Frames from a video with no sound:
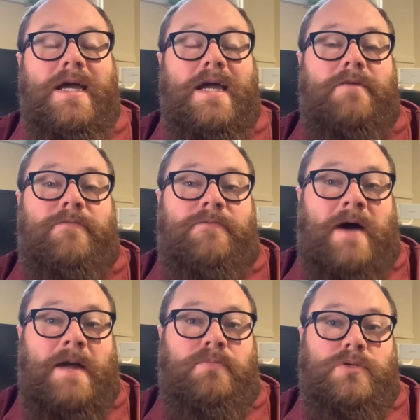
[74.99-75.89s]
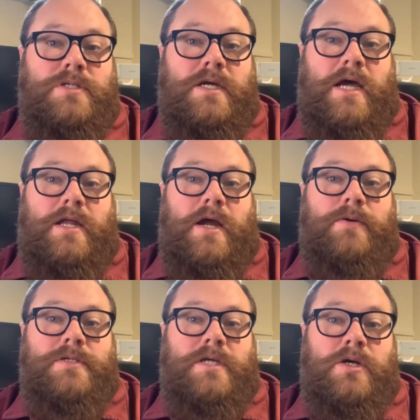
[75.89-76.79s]
and 5% had
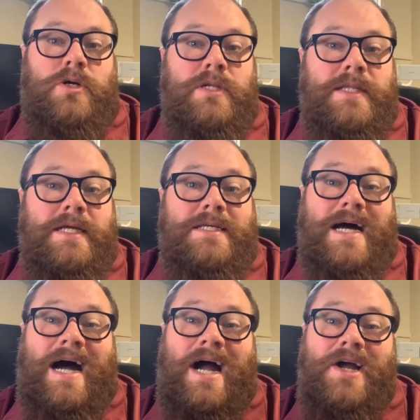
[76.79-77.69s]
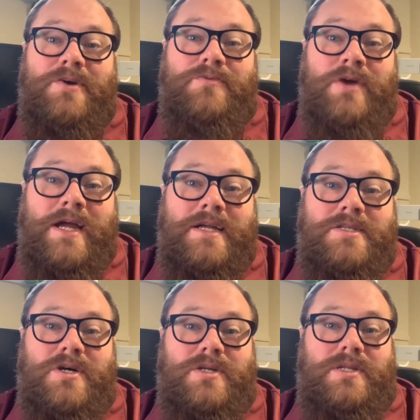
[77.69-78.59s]
errors that could lead to higher rates
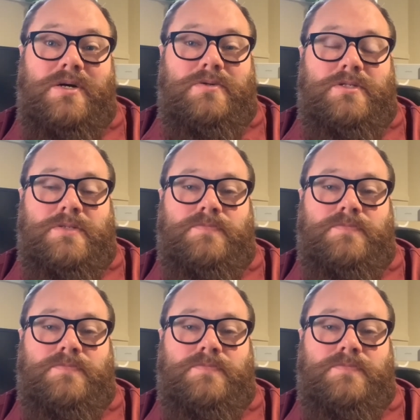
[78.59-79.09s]
on loans.